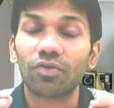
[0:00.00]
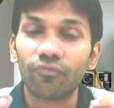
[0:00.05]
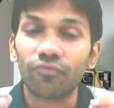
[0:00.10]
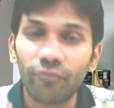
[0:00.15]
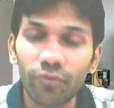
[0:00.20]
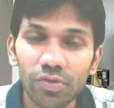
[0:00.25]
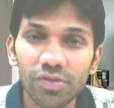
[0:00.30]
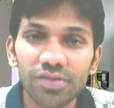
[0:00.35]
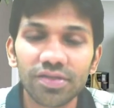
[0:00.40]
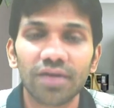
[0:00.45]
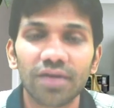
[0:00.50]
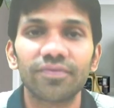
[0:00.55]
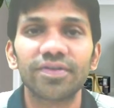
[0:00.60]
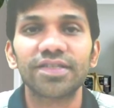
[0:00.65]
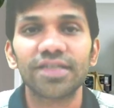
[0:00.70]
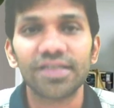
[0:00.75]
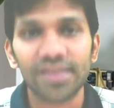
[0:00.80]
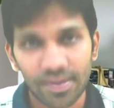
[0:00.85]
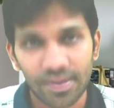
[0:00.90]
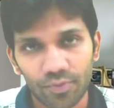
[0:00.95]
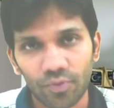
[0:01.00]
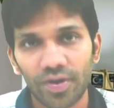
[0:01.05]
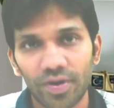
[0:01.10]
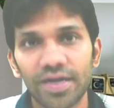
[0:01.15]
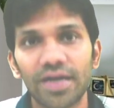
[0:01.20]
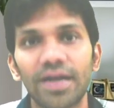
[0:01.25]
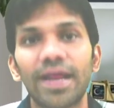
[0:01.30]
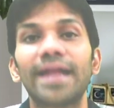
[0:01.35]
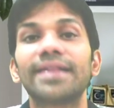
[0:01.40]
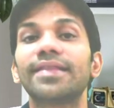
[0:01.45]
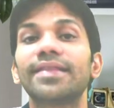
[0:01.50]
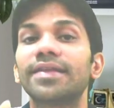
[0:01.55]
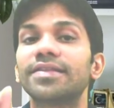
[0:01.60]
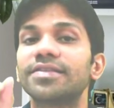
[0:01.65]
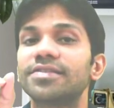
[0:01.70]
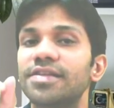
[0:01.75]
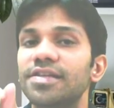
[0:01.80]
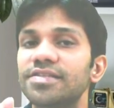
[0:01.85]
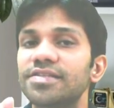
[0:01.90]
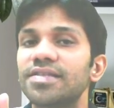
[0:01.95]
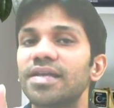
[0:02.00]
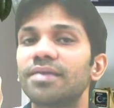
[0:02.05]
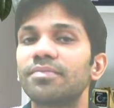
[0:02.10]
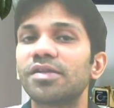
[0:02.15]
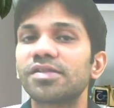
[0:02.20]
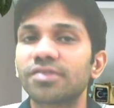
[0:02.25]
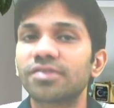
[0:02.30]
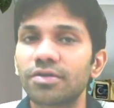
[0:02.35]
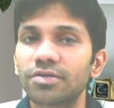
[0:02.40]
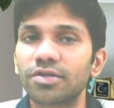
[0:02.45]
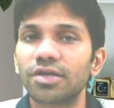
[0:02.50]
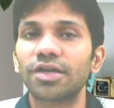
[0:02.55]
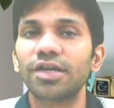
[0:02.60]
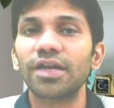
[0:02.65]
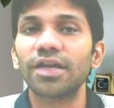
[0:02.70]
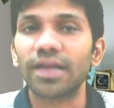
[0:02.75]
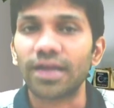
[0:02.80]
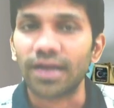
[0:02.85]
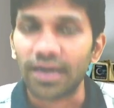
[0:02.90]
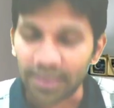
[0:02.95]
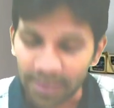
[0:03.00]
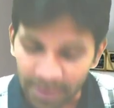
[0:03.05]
full services are provided and there is reasonable certainty regarding